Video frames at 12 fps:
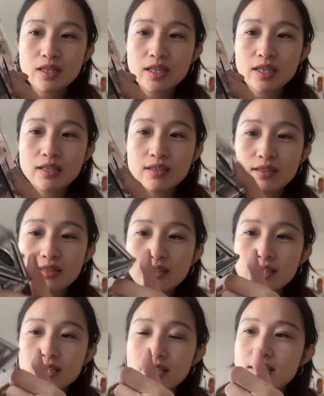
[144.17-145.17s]
I
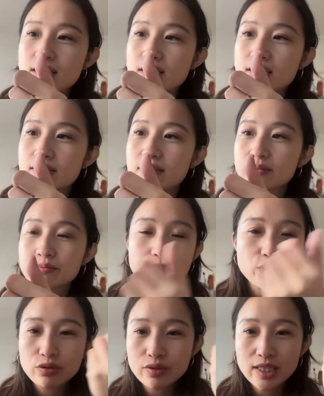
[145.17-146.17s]
think that's it.
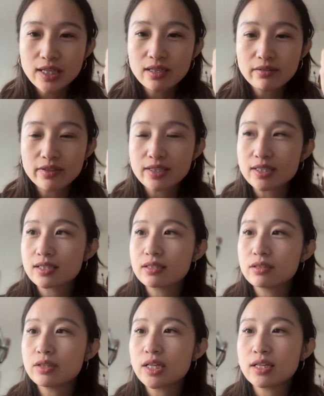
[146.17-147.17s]
But you don't need any of this.
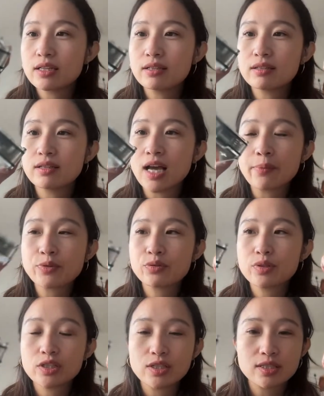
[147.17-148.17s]
You can
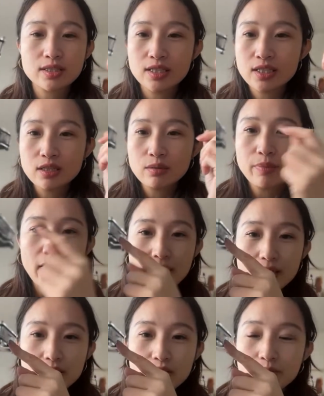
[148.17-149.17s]
absolutely just buy
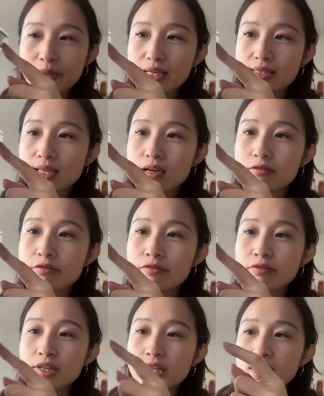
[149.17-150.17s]
it by
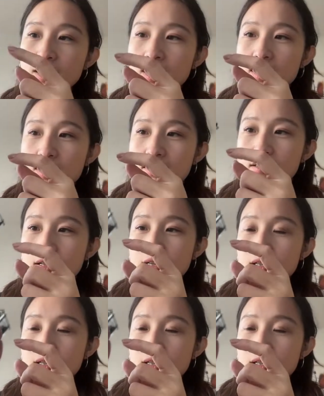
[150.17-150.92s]
itself and